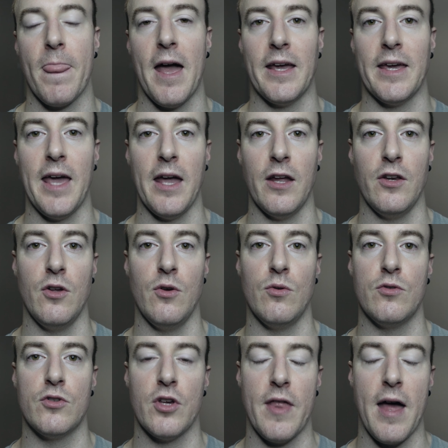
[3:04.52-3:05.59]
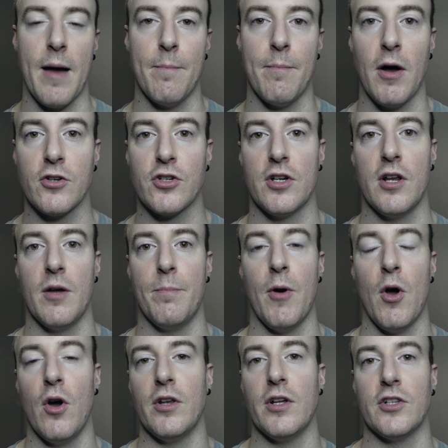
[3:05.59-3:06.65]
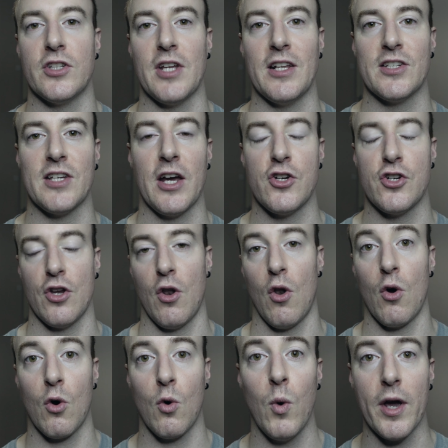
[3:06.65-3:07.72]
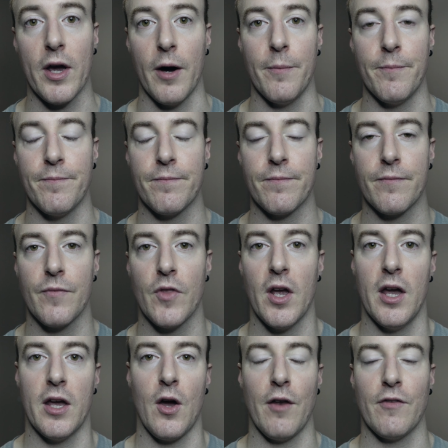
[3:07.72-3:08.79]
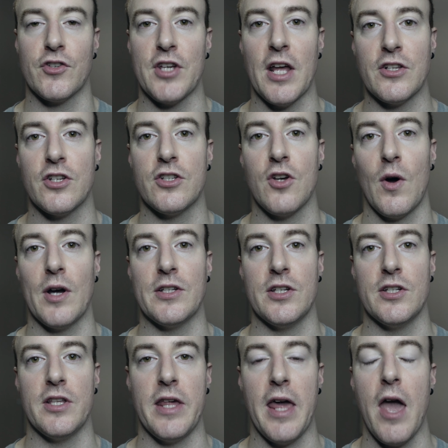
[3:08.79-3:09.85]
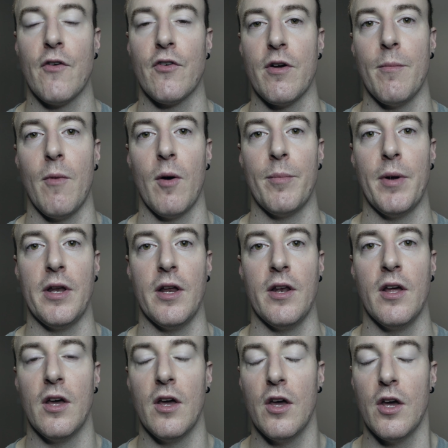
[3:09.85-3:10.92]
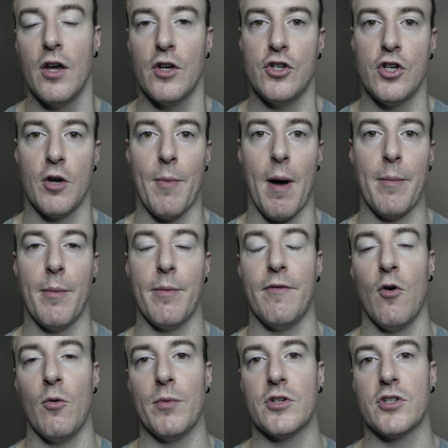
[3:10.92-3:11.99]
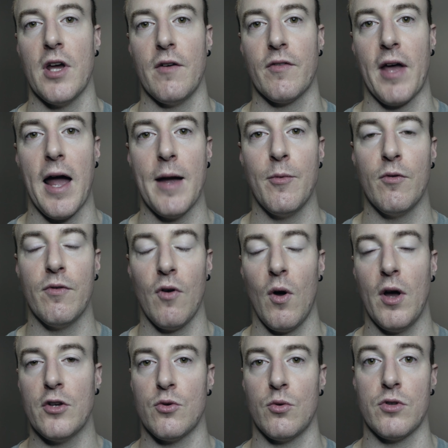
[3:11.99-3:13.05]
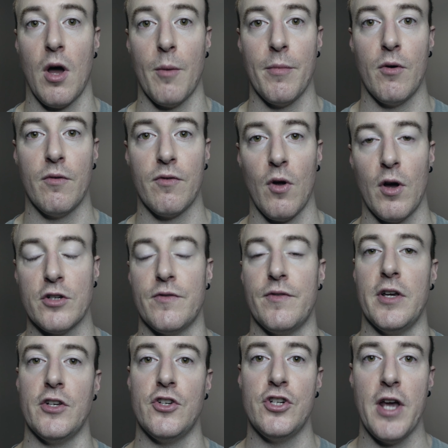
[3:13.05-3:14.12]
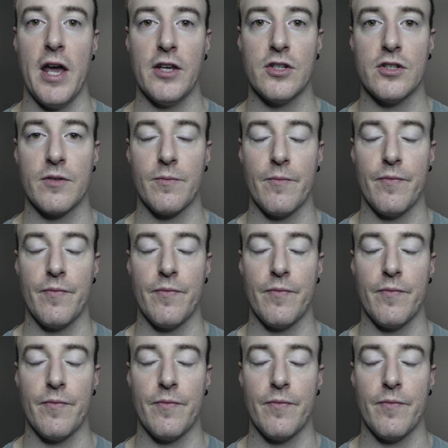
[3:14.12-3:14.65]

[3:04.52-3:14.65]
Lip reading: and getting you to that muscular burn and sensation a lot quicker. It kind of sensitizes the area, in my opinion. So you could maybe perform a set of cable flies or dumbbell flies for your chest,